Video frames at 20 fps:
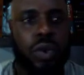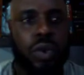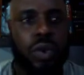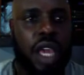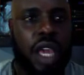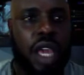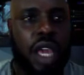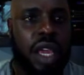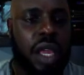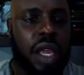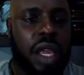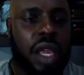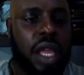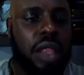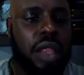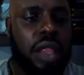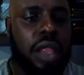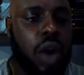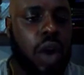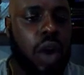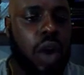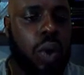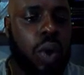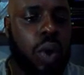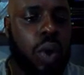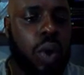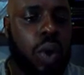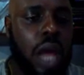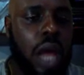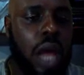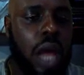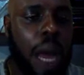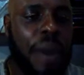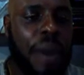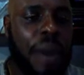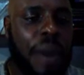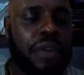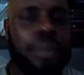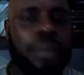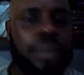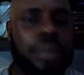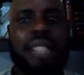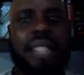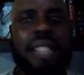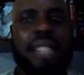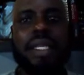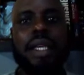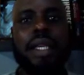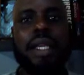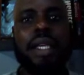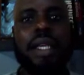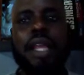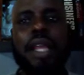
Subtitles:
Okay. Now, apart from that,